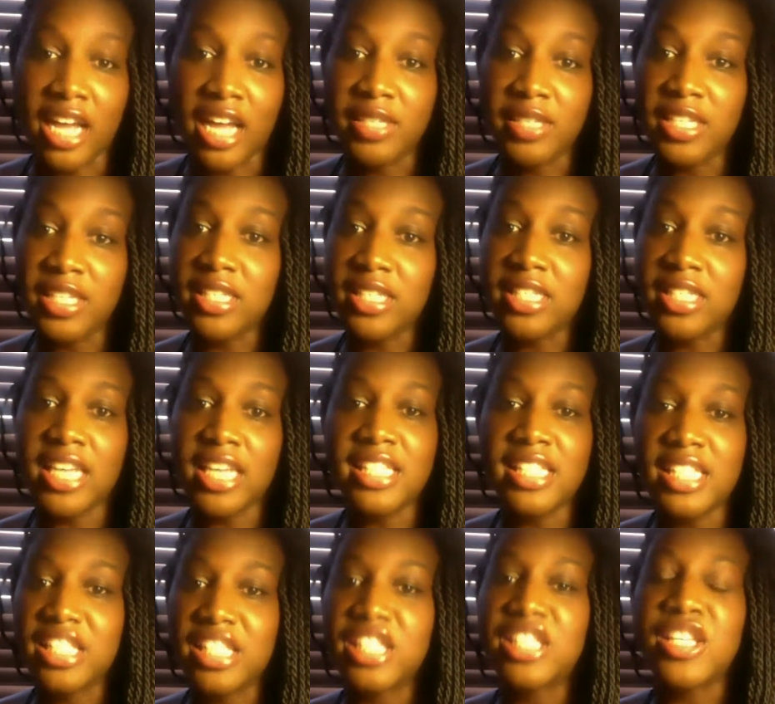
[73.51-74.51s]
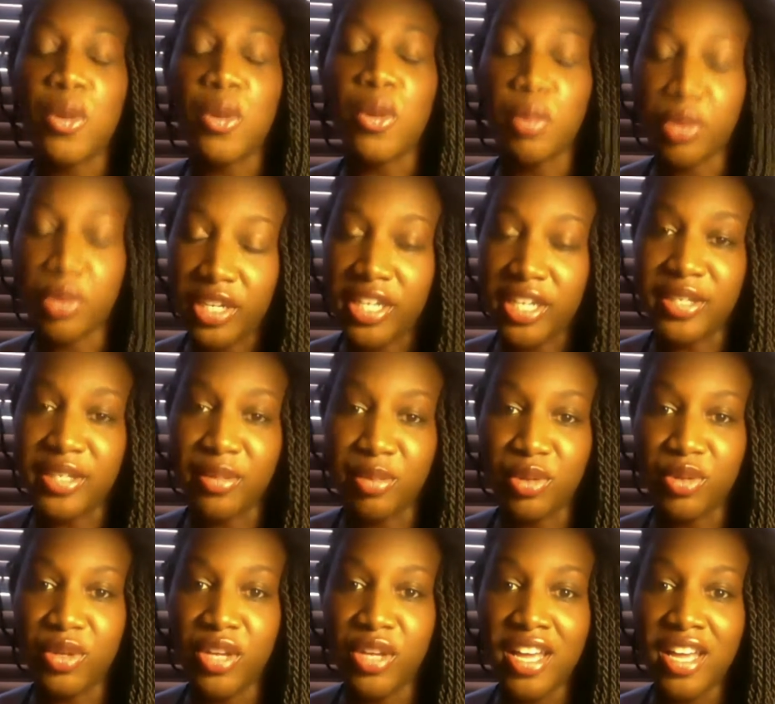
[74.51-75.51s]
Success is so predictable,